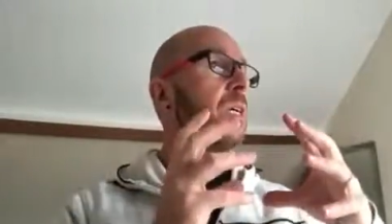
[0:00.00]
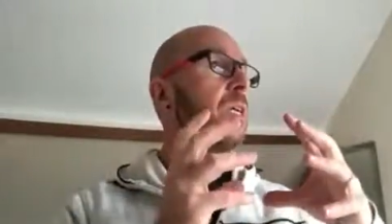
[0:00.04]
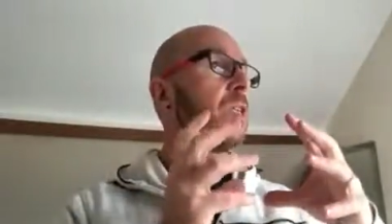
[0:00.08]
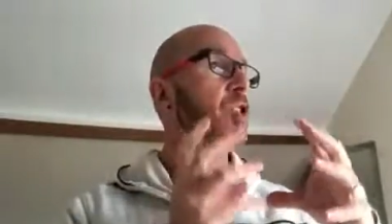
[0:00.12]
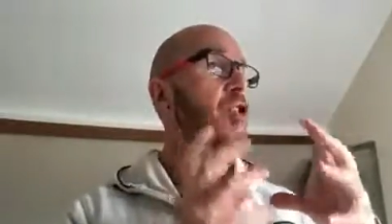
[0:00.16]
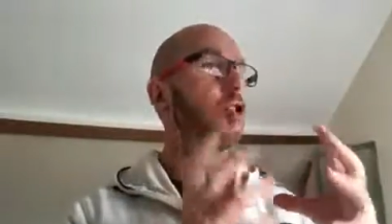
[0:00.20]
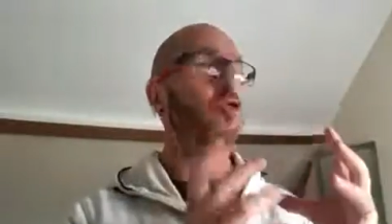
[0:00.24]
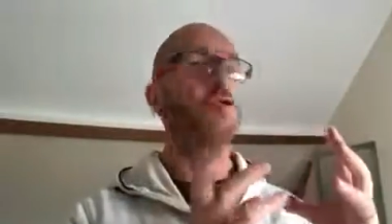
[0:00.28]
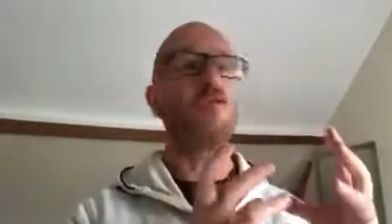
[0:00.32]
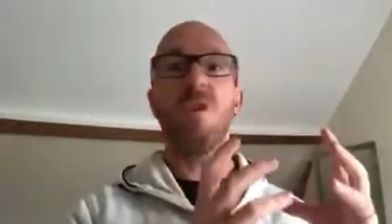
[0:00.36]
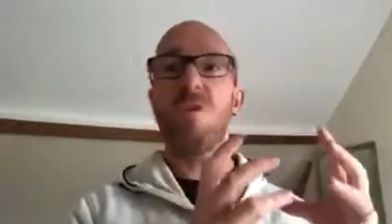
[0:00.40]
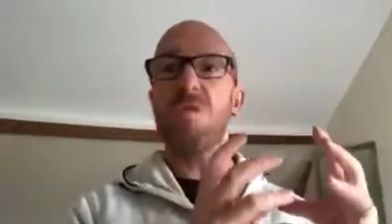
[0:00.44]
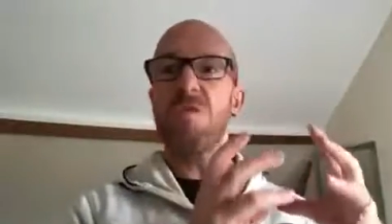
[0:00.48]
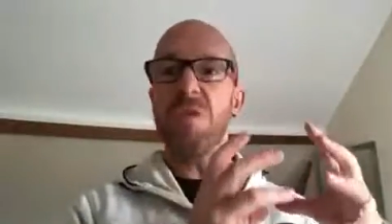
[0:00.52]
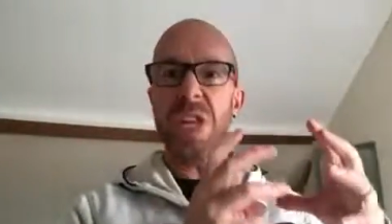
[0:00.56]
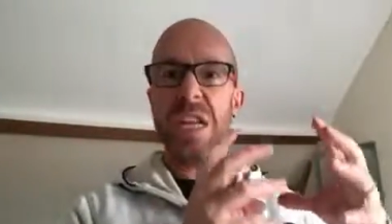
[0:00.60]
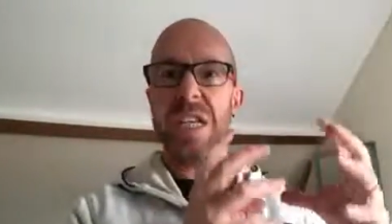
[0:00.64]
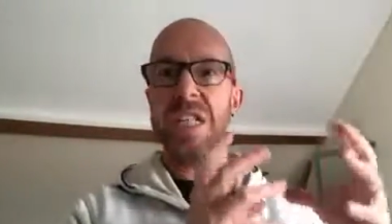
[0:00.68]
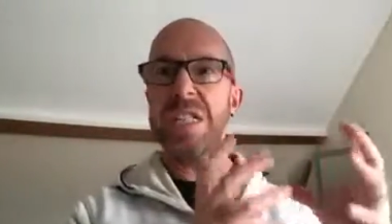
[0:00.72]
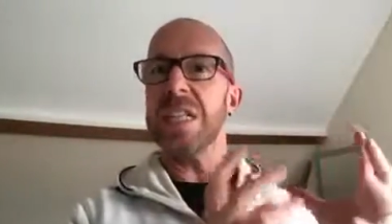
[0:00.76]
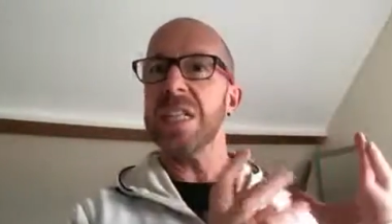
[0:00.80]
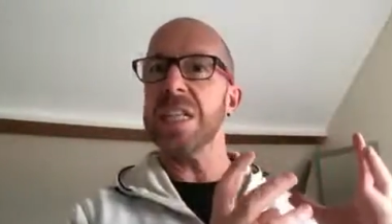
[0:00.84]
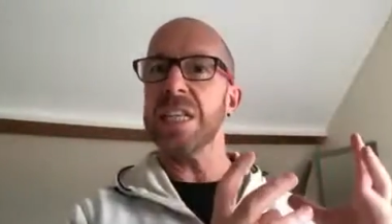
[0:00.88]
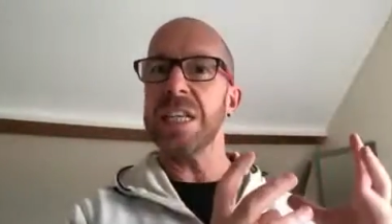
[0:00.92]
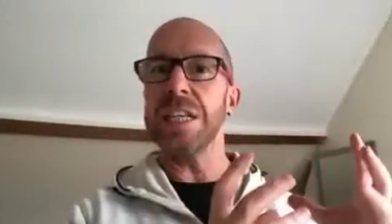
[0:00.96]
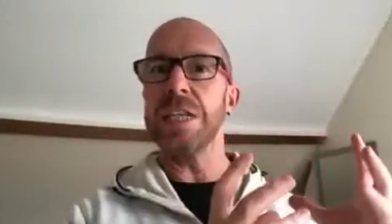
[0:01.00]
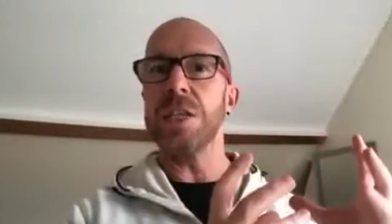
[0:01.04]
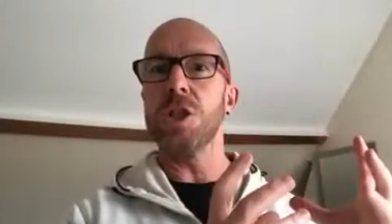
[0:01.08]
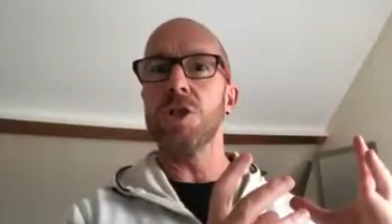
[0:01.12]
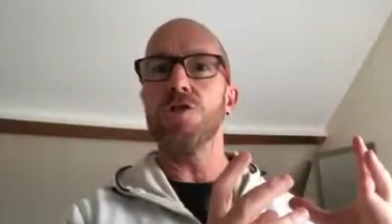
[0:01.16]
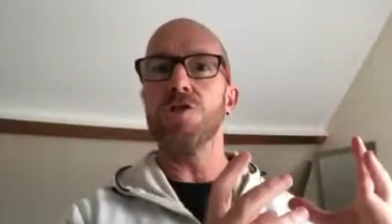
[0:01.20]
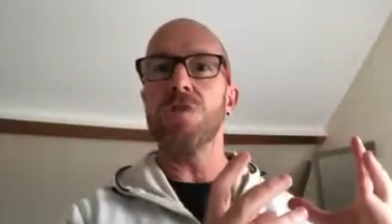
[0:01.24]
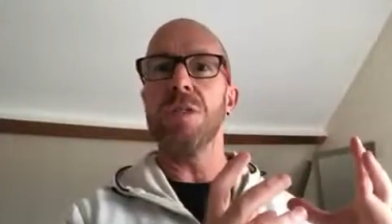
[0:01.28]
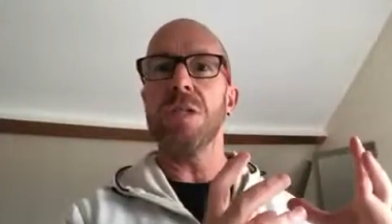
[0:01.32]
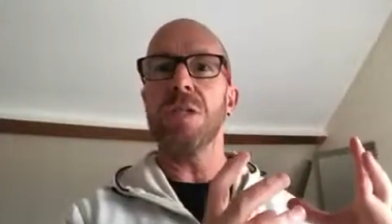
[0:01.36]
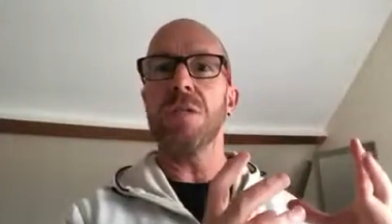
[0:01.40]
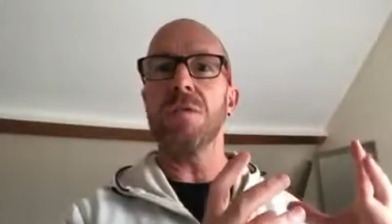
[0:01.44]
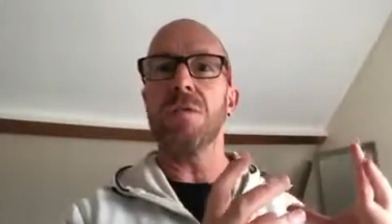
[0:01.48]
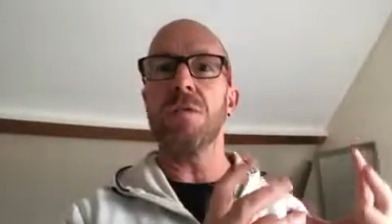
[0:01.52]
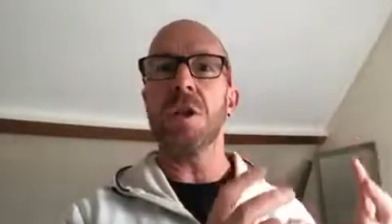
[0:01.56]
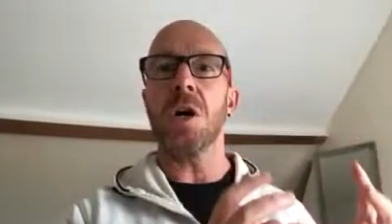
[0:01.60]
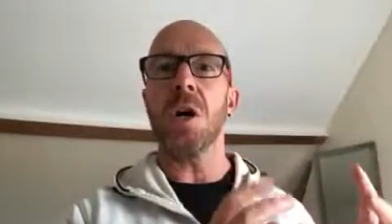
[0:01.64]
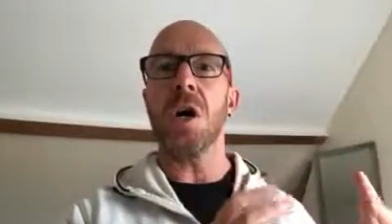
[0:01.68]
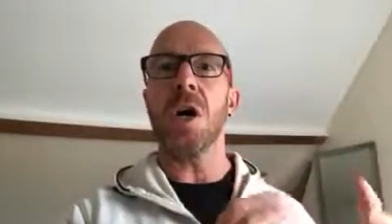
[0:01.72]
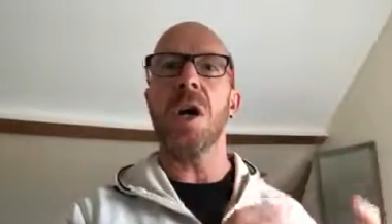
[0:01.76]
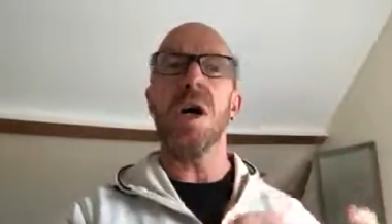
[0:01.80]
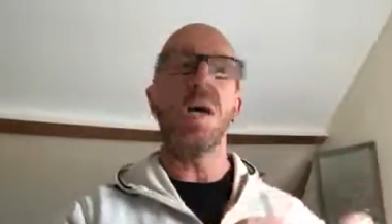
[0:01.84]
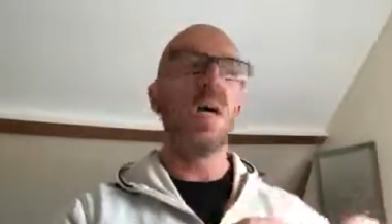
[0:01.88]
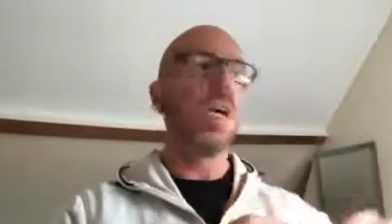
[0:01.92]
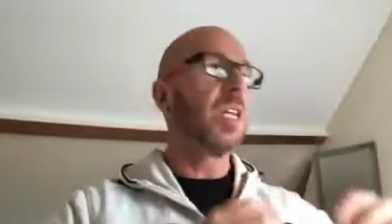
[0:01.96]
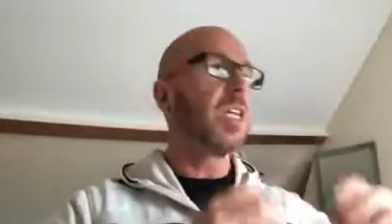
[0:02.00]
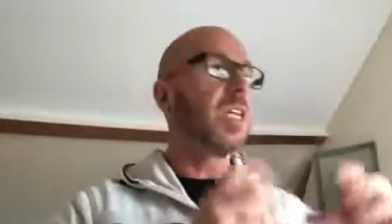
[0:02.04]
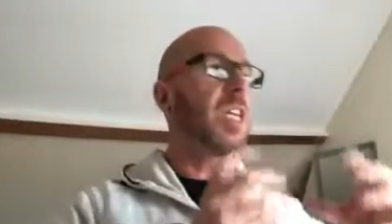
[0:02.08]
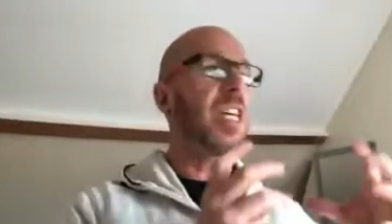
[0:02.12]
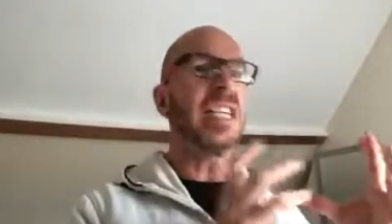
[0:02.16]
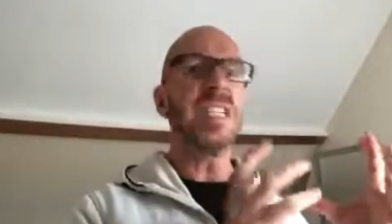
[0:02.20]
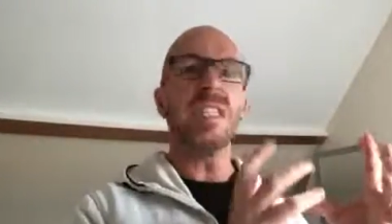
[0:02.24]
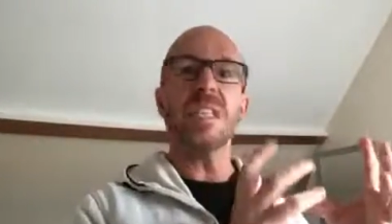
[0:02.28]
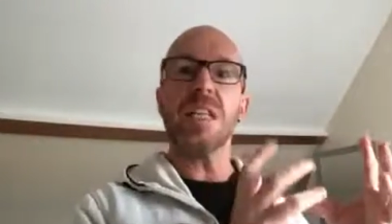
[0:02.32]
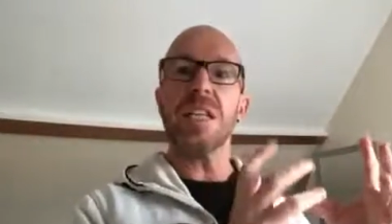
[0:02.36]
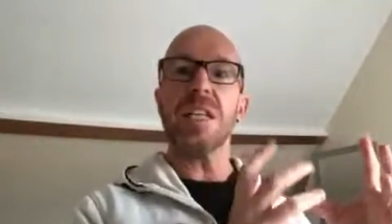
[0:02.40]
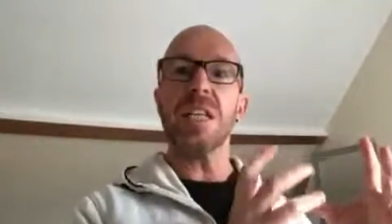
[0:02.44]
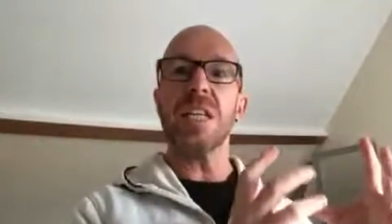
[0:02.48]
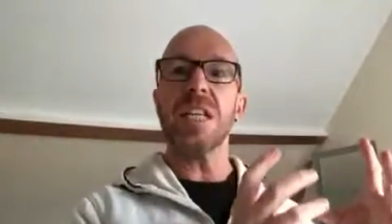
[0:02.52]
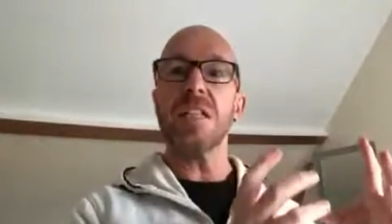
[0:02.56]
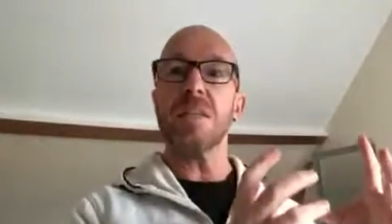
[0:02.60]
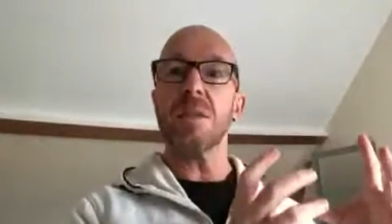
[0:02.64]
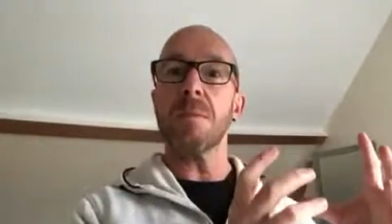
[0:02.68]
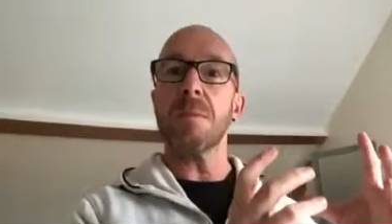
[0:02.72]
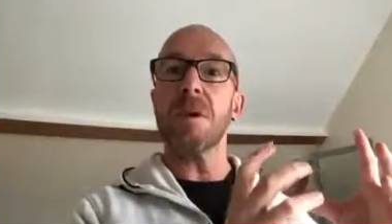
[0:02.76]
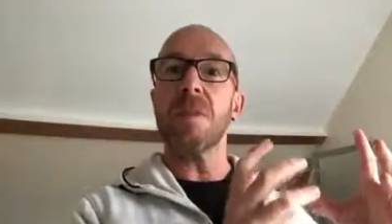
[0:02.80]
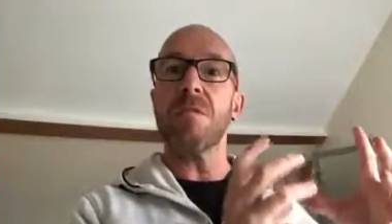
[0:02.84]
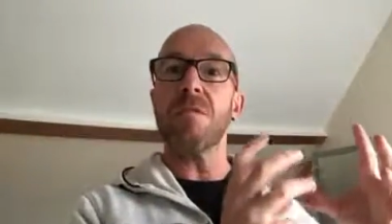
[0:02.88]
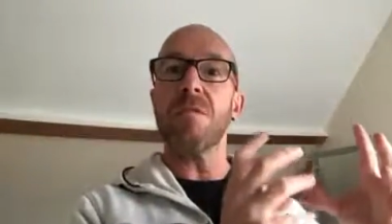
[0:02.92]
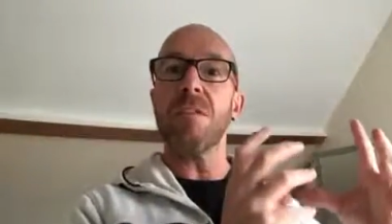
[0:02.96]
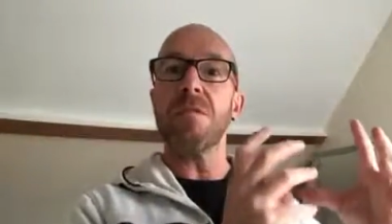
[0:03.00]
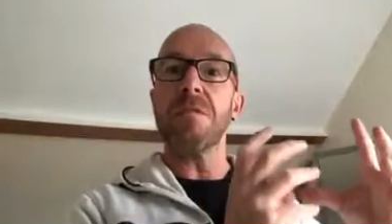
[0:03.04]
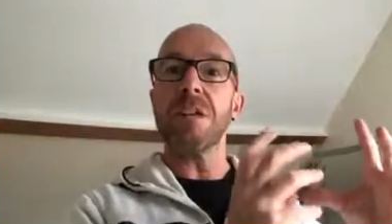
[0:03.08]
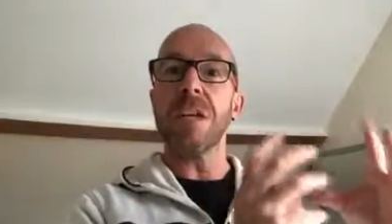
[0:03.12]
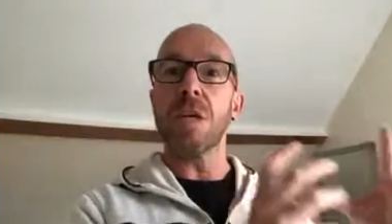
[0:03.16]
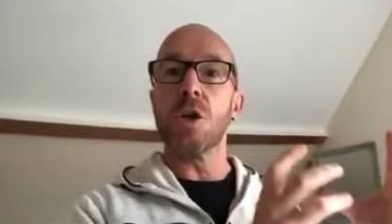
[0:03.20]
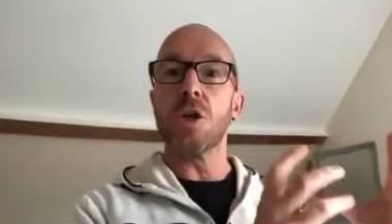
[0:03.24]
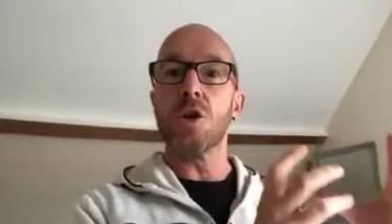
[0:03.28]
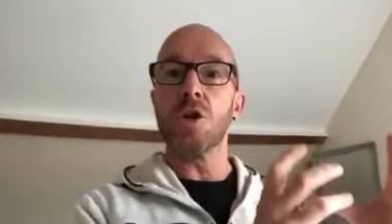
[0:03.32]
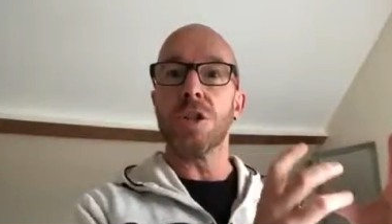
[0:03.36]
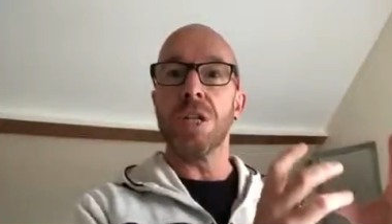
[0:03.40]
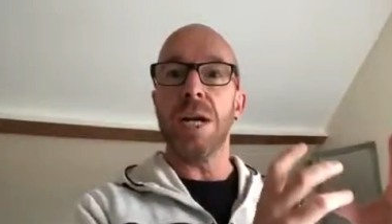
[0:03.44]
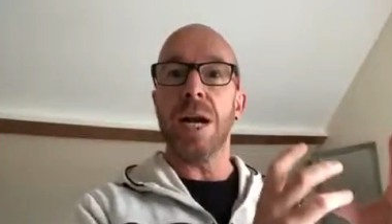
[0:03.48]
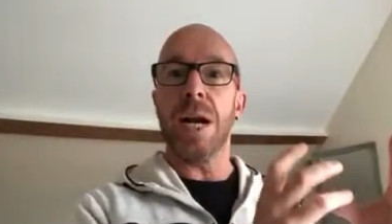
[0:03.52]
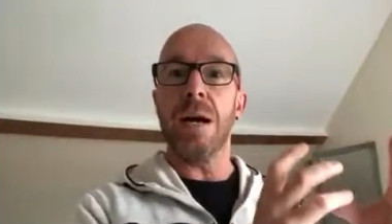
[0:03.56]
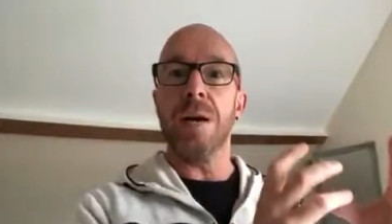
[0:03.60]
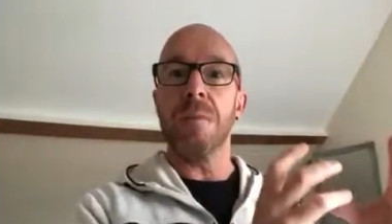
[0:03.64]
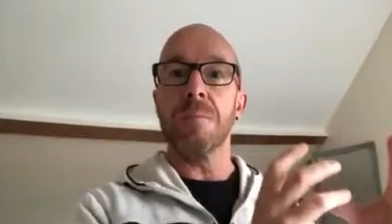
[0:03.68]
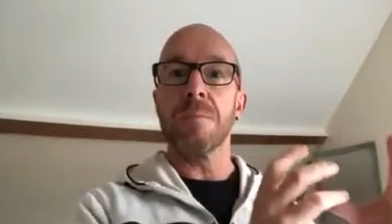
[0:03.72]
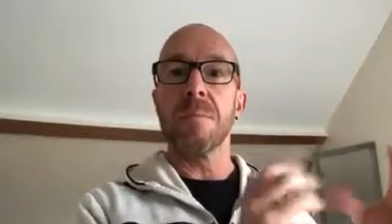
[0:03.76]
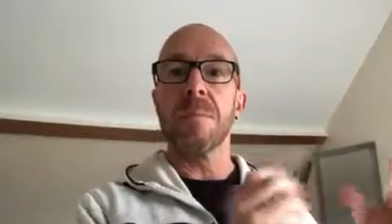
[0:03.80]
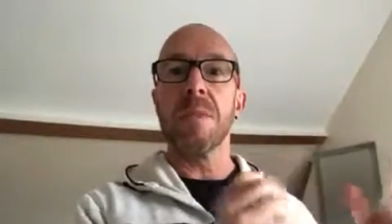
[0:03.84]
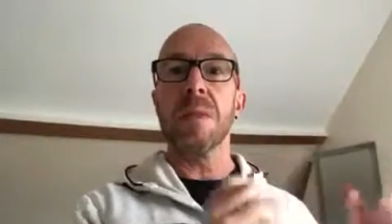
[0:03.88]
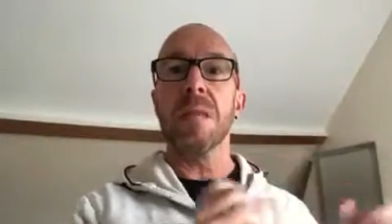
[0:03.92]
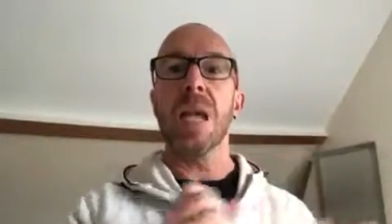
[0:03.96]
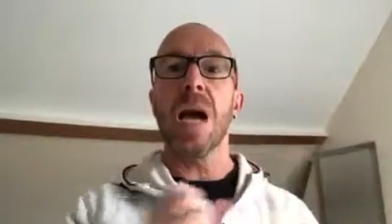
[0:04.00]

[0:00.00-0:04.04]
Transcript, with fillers: stroke, these are the injuries I've got, these are the things I'm not very good at,